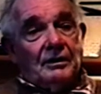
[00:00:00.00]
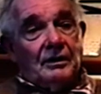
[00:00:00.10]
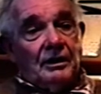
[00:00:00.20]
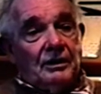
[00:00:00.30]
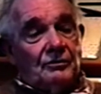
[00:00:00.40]

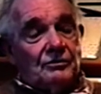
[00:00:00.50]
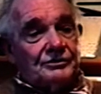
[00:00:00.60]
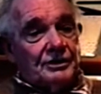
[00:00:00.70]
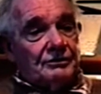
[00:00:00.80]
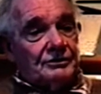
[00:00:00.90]
and
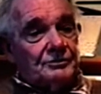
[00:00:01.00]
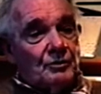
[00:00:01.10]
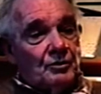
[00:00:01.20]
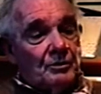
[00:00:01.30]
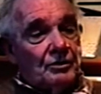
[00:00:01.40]
also a
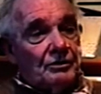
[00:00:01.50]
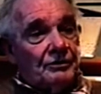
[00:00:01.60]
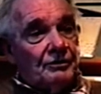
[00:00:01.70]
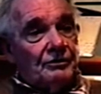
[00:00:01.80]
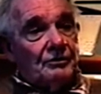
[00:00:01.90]
small booklet
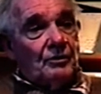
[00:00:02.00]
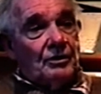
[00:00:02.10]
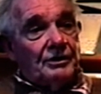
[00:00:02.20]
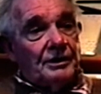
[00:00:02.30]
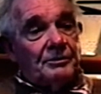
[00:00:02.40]
on the
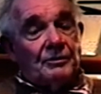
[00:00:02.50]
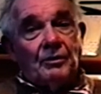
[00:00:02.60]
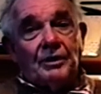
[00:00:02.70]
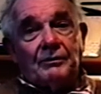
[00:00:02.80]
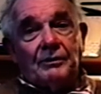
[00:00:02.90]
Napier
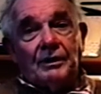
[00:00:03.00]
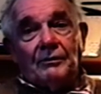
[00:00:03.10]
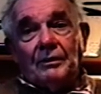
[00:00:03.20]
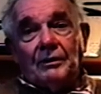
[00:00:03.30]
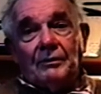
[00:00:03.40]
Waikuhau
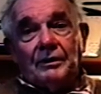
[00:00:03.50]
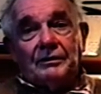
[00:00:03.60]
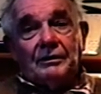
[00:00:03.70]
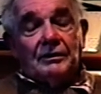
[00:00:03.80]
Railway.